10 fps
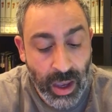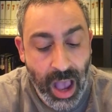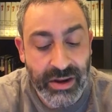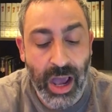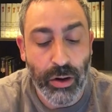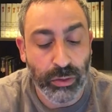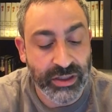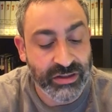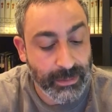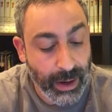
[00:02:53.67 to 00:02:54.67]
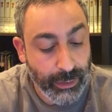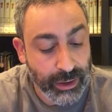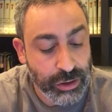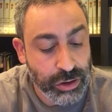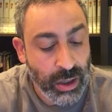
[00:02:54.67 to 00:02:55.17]
and not only to
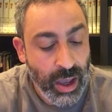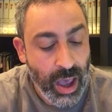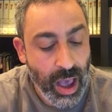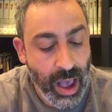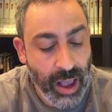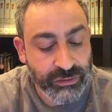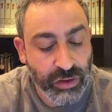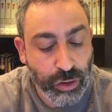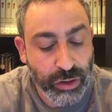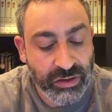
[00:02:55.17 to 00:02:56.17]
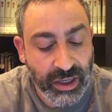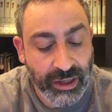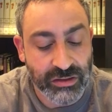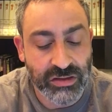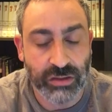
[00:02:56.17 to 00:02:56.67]
marriage, and to good
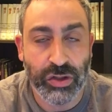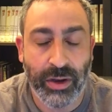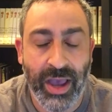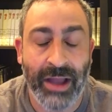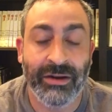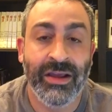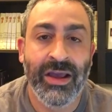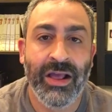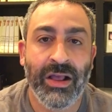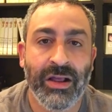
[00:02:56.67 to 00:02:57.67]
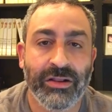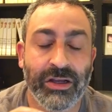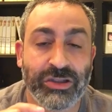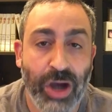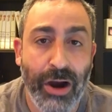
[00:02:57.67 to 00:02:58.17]
deeds. So again,
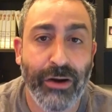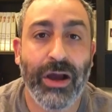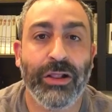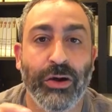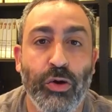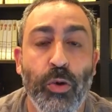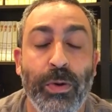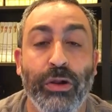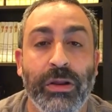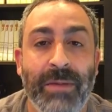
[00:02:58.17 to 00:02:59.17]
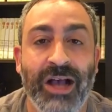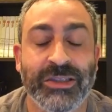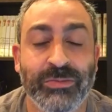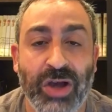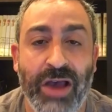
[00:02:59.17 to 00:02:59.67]
the Torah, the Chuppah,
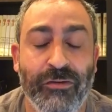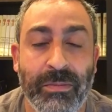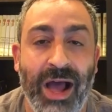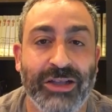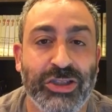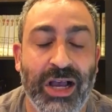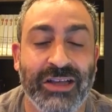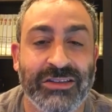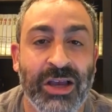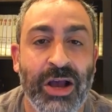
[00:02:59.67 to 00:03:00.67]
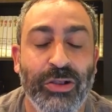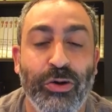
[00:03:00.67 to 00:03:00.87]
L'masim Tovim, not just the